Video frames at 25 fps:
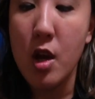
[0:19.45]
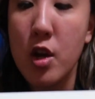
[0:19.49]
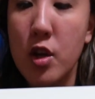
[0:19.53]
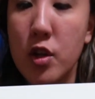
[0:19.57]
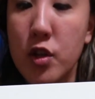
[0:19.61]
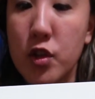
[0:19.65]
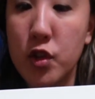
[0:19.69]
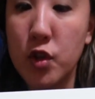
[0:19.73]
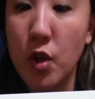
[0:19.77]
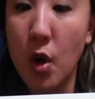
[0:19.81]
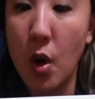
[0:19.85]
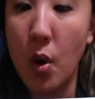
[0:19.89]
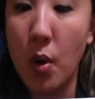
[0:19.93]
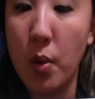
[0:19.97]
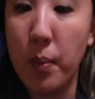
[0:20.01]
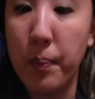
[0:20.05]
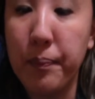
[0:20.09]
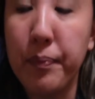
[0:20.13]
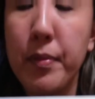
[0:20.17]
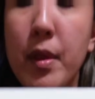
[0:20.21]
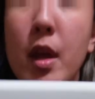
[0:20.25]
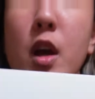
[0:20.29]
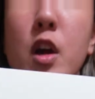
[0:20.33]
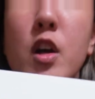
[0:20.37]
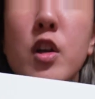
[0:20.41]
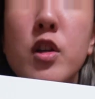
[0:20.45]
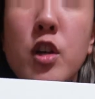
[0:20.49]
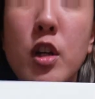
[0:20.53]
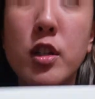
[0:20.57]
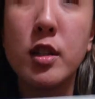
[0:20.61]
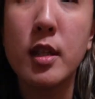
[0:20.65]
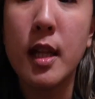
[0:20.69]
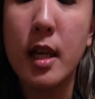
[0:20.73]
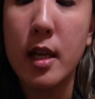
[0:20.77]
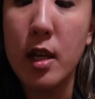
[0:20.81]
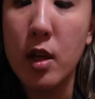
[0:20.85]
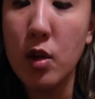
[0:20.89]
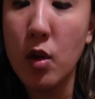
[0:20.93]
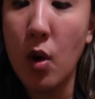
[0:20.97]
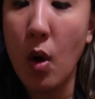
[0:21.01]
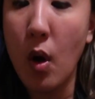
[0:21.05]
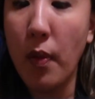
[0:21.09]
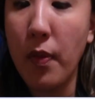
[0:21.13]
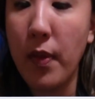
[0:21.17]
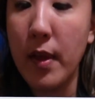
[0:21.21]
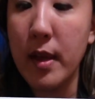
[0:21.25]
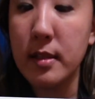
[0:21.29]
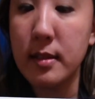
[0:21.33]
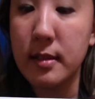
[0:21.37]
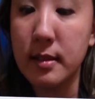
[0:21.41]
So just to let you know,
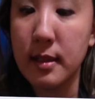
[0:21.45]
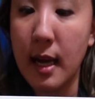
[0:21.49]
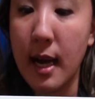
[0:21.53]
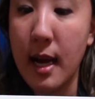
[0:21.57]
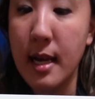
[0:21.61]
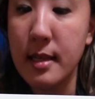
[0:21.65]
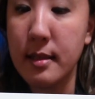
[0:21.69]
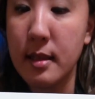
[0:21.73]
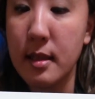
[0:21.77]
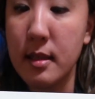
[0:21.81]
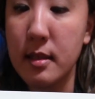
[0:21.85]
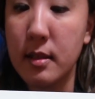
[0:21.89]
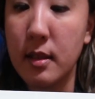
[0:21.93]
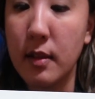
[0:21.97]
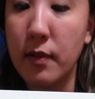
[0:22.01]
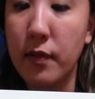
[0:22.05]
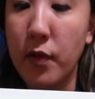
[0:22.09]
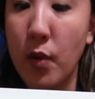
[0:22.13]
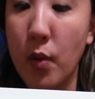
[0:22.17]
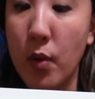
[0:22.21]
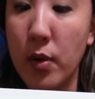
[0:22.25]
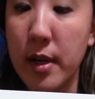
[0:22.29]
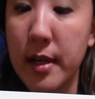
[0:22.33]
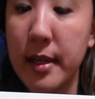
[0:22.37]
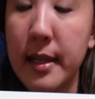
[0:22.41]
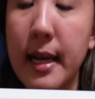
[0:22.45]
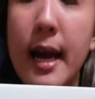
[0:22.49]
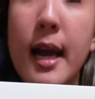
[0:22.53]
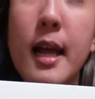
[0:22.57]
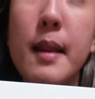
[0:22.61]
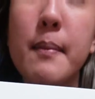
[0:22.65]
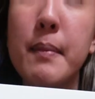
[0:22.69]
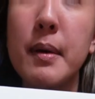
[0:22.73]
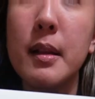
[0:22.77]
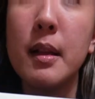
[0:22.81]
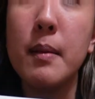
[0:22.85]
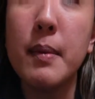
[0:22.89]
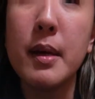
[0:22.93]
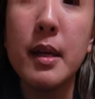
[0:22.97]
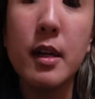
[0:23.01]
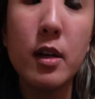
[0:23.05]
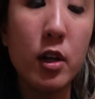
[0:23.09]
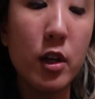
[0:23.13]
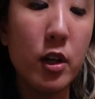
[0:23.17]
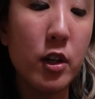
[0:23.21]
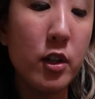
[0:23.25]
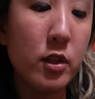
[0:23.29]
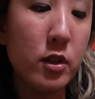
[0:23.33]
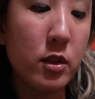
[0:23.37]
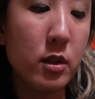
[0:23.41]
this size is the 49
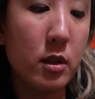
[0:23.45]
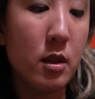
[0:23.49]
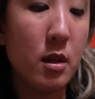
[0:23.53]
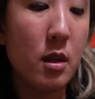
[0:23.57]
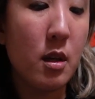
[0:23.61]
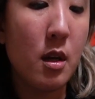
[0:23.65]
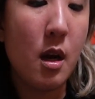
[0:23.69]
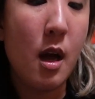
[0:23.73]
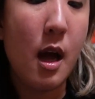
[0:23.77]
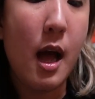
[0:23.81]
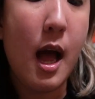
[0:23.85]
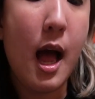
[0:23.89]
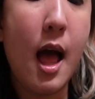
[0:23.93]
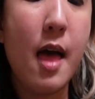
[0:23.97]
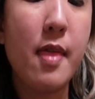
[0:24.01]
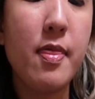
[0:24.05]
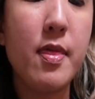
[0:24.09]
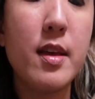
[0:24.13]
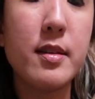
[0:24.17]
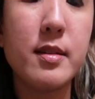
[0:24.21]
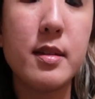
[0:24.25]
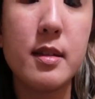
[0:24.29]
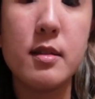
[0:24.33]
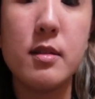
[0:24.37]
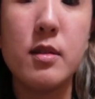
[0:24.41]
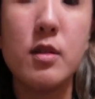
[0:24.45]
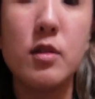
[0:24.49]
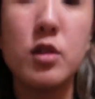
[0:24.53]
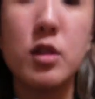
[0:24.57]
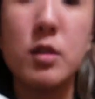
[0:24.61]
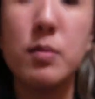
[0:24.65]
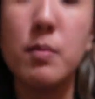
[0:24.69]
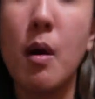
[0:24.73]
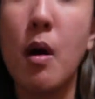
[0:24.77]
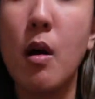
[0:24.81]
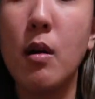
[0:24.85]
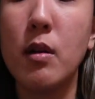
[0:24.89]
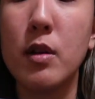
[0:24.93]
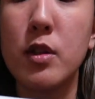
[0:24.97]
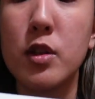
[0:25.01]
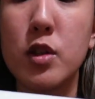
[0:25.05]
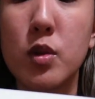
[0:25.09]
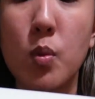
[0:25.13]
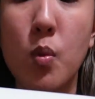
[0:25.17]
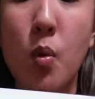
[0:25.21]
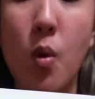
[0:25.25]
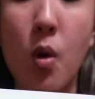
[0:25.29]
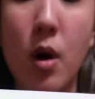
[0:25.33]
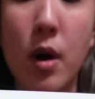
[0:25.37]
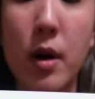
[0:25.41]
millimeters, and this is the smallest
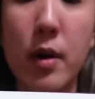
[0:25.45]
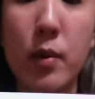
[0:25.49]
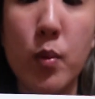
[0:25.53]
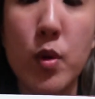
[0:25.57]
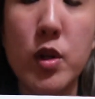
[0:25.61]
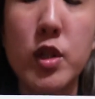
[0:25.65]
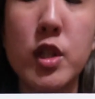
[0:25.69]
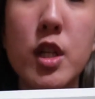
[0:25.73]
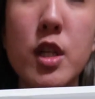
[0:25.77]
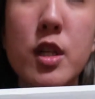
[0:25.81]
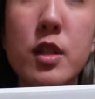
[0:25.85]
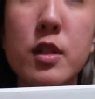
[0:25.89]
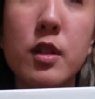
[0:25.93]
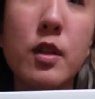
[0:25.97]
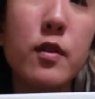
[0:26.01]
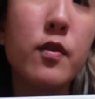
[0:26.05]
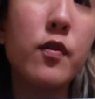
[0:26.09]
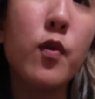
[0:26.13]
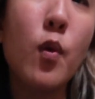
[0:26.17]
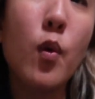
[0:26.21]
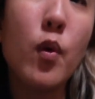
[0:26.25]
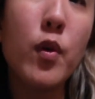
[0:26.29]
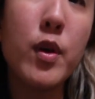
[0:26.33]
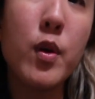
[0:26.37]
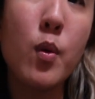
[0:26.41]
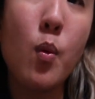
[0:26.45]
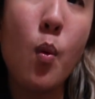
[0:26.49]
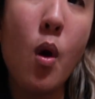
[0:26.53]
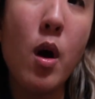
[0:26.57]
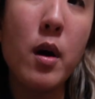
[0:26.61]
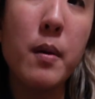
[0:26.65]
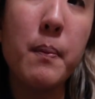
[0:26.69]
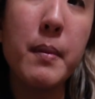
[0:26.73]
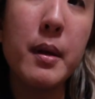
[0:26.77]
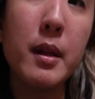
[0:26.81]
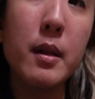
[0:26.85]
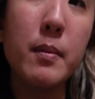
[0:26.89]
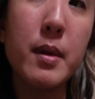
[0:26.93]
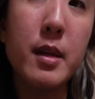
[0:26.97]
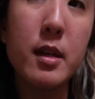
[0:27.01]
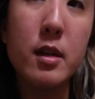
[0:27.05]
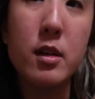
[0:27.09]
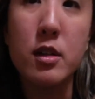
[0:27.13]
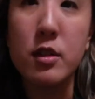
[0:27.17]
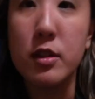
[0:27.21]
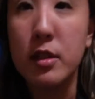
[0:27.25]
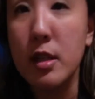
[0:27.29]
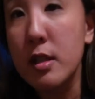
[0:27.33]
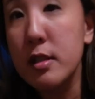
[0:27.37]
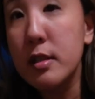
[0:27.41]
one, which is the 41
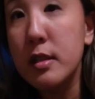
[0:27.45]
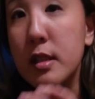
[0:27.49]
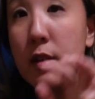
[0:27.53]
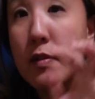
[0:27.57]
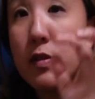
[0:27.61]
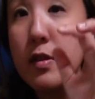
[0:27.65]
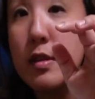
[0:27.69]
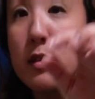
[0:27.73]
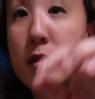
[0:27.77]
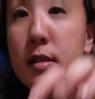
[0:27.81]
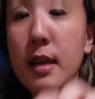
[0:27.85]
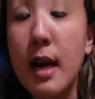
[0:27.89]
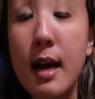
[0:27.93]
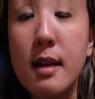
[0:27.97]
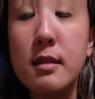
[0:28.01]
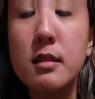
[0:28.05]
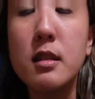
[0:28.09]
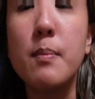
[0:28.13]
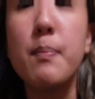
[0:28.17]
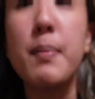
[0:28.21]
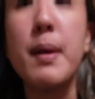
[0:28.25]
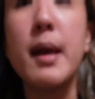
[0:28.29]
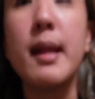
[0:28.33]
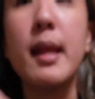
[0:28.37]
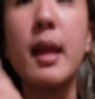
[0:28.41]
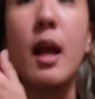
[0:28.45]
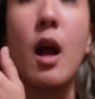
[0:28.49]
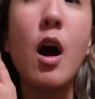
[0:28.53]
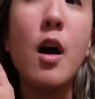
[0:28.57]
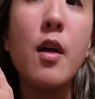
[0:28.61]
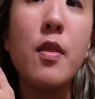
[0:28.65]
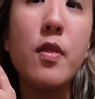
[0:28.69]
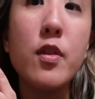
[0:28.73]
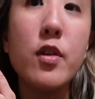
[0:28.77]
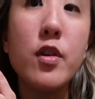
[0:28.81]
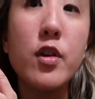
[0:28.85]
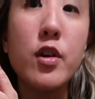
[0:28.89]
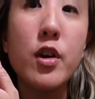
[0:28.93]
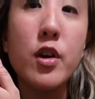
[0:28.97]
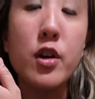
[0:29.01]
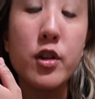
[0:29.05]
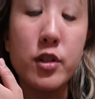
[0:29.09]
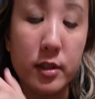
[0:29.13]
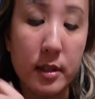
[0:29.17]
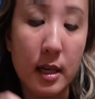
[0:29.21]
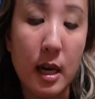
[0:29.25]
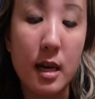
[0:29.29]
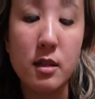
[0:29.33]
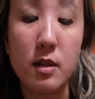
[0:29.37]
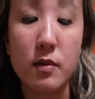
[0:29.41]
millimeters. There's different size depending on the
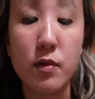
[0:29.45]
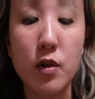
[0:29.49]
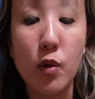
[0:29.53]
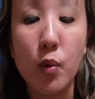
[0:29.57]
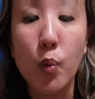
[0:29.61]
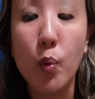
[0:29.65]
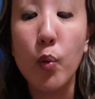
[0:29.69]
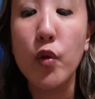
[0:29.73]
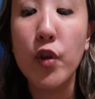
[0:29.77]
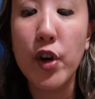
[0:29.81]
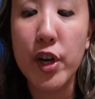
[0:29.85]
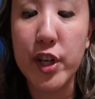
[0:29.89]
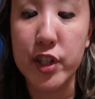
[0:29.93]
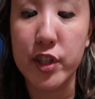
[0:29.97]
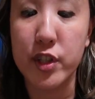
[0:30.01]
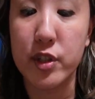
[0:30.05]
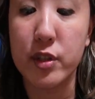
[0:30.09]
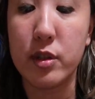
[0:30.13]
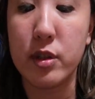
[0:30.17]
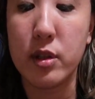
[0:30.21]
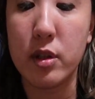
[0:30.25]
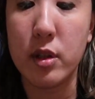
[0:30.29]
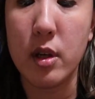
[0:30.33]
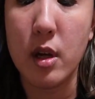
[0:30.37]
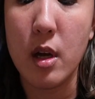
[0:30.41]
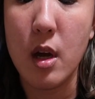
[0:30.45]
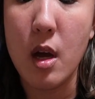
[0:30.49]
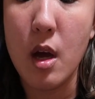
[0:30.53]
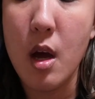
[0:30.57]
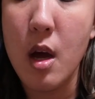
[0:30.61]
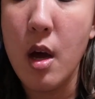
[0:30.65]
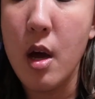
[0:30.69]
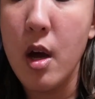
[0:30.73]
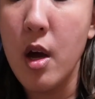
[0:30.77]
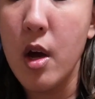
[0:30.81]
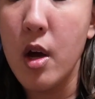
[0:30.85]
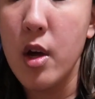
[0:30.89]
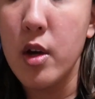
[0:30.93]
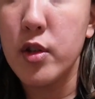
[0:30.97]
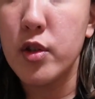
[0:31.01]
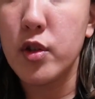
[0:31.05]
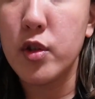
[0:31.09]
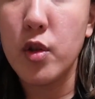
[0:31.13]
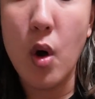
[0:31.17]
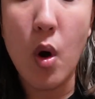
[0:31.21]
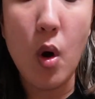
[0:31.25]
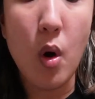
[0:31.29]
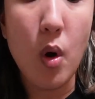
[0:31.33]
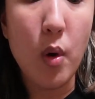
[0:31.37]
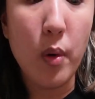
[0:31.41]
size of your wrist.
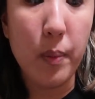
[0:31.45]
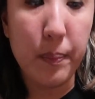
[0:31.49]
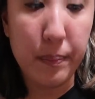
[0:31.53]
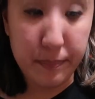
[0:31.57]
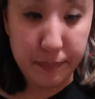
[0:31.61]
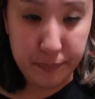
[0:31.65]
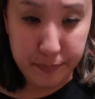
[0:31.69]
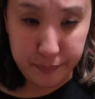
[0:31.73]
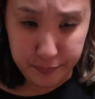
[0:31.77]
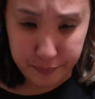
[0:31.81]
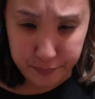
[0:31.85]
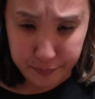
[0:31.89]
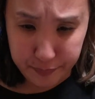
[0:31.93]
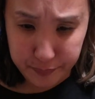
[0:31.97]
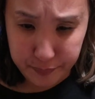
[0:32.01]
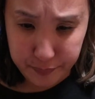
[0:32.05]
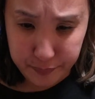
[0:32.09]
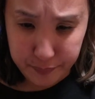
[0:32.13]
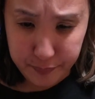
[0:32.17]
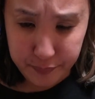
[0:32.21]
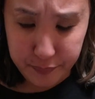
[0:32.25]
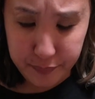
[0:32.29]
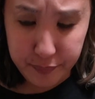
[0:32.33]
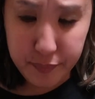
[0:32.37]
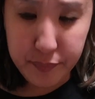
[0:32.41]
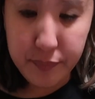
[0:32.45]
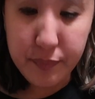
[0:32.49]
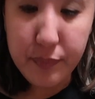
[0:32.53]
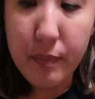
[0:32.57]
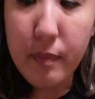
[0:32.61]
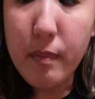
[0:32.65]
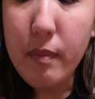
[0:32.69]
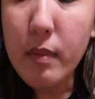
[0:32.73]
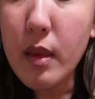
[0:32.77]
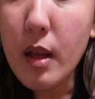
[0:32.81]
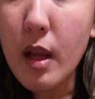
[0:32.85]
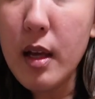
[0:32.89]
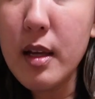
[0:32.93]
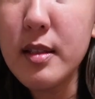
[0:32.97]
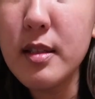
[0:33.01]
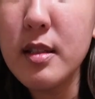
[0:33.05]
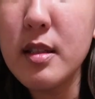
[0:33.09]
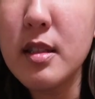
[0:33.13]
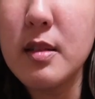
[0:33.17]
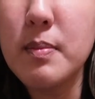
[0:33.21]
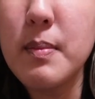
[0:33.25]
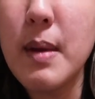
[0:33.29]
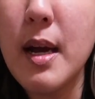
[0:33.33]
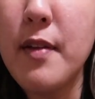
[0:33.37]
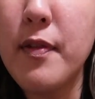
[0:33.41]
So this
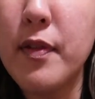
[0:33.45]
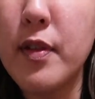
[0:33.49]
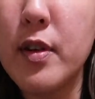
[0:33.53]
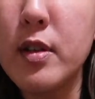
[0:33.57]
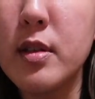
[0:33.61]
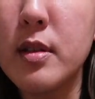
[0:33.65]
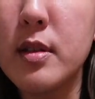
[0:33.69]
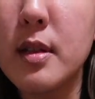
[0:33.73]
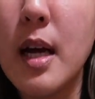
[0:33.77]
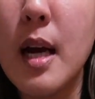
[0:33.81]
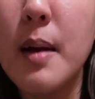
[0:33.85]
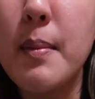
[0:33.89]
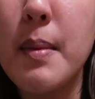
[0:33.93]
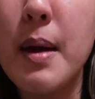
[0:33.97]
is my first time